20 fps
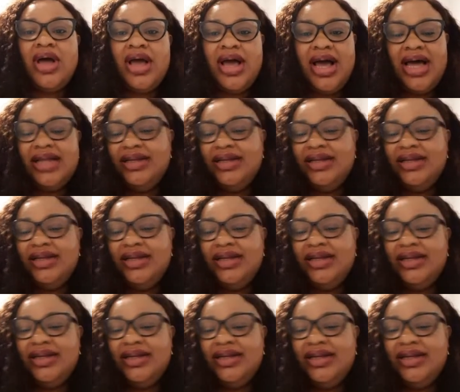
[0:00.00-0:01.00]
and
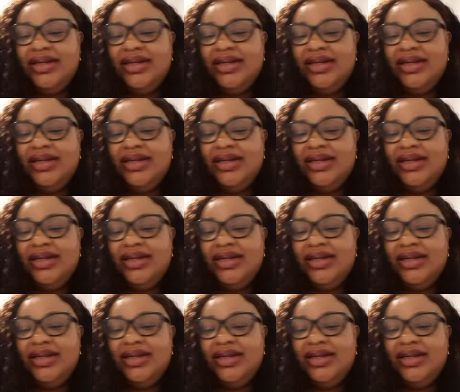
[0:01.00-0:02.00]
then put it
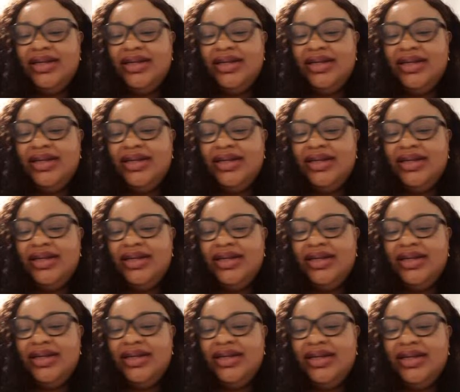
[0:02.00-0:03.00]
together. It
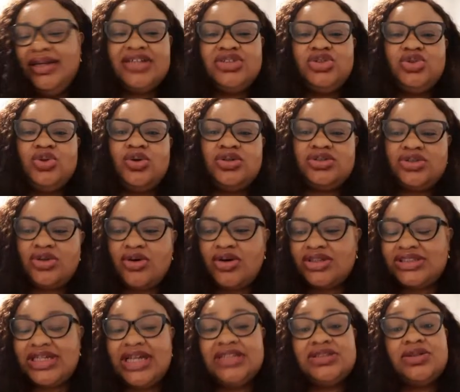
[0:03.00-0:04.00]
just requires your
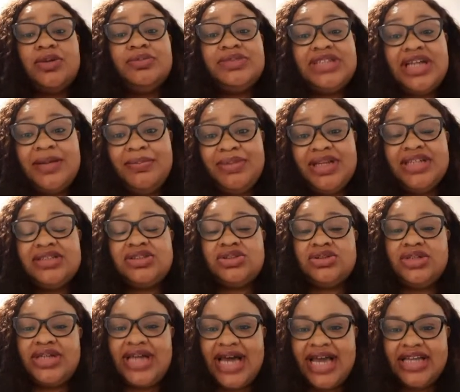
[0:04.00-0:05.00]
thought and some templates
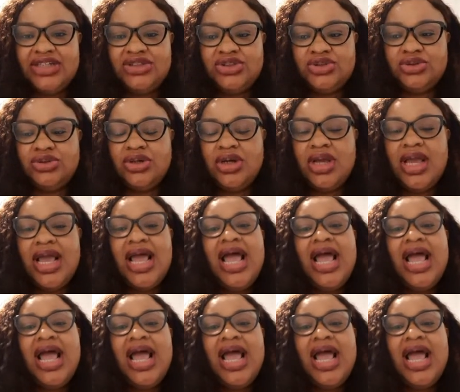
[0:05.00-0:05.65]
to guide you.